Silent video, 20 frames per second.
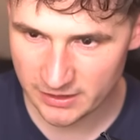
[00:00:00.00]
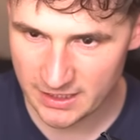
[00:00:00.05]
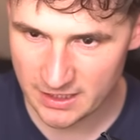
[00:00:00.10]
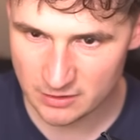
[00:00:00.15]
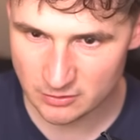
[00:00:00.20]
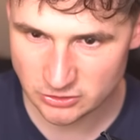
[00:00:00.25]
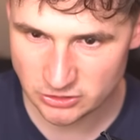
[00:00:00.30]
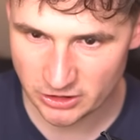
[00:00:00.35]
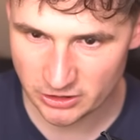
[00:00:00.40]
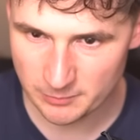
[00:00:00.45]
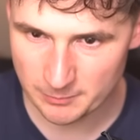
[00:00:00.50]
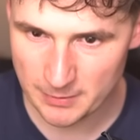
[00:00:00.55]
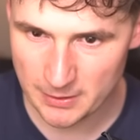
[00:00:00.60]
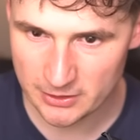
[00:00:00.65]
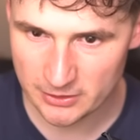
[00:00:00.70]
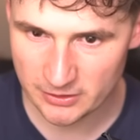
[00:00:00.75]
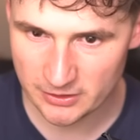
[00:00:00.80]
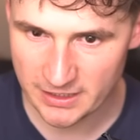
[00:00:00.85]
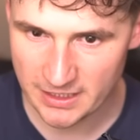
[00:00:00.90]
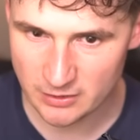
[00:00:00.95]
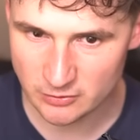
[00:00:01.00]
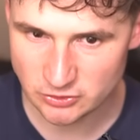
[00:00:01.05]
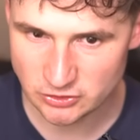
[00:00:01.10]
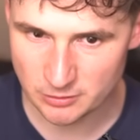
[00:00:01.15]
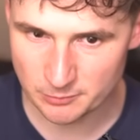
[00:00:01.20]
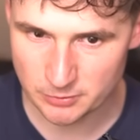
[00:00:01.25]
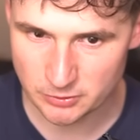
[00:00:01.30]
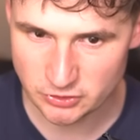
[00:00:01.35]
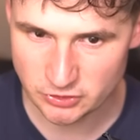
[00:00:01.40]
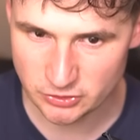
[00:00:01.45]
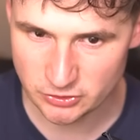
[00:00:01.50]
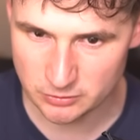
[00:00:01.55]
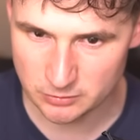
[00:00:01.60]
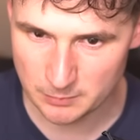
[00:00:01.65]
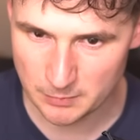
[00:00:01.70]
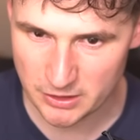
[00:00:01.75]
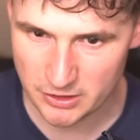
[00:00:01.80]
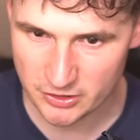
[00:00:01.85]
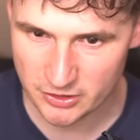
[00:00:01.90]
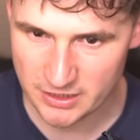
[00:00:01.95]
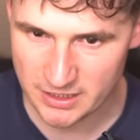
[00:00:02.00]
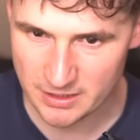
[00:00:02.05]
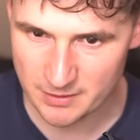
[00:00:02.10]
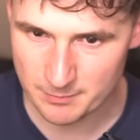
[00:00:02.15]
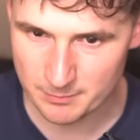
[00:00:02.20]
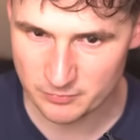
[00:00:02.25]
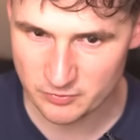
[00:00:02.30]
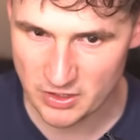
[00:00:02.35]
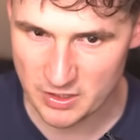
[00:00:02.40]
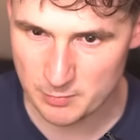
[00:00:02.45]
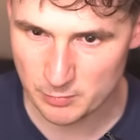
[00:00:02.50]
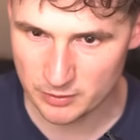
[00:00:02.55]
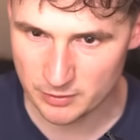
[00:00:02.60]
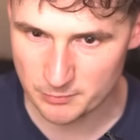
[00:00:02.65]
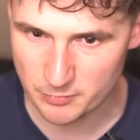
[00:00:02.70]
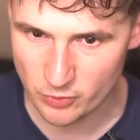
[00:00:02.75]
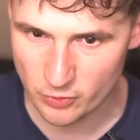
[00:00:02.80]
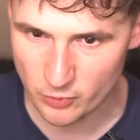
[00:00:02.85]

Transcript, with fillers: couch, and a modern couch number two, modern table number